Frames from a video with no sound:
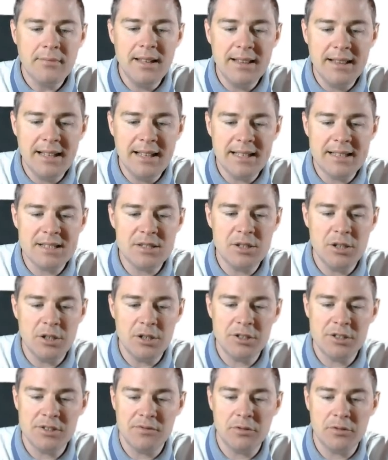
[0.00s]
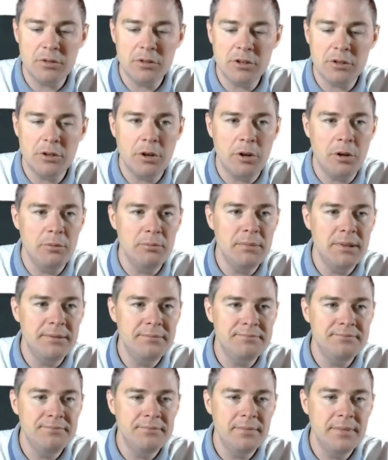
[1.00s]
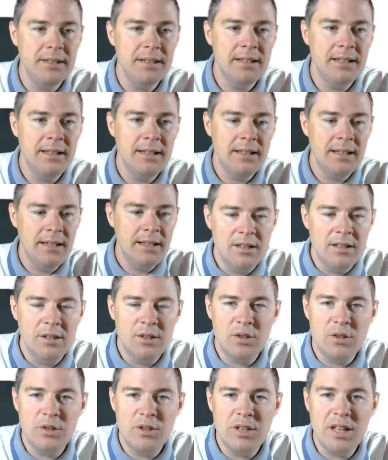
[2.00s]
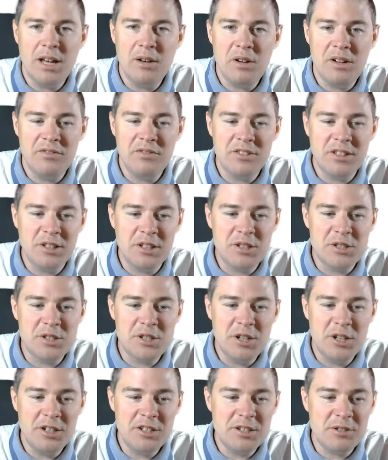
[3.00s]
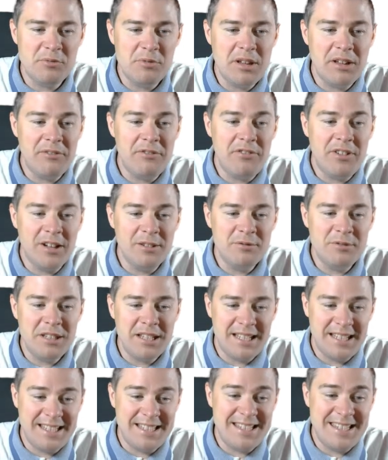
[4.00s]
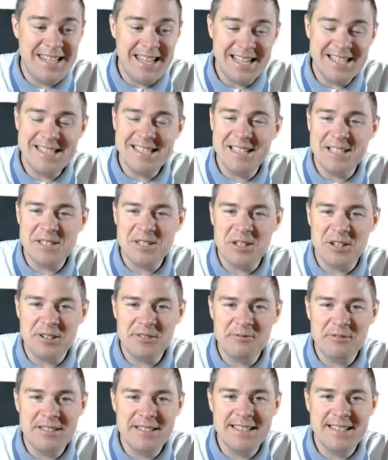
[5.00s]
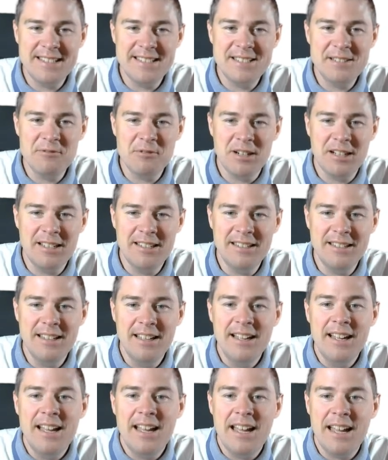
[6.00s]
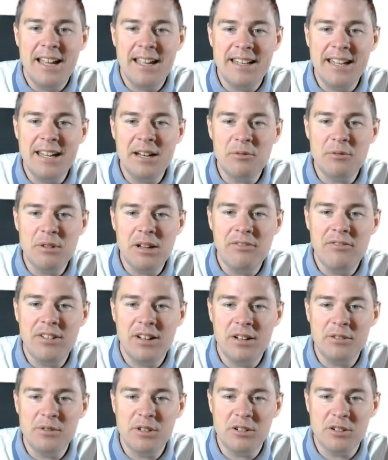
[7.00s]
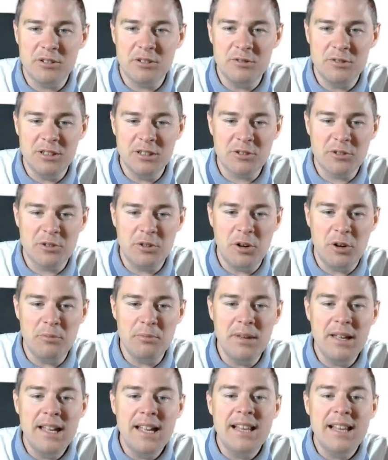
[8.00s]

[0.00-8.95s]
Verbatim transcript: and let's search for Chrome. So now after the search, we have found, and it, yes, it starts with 61, and here we have found our Google Chrome.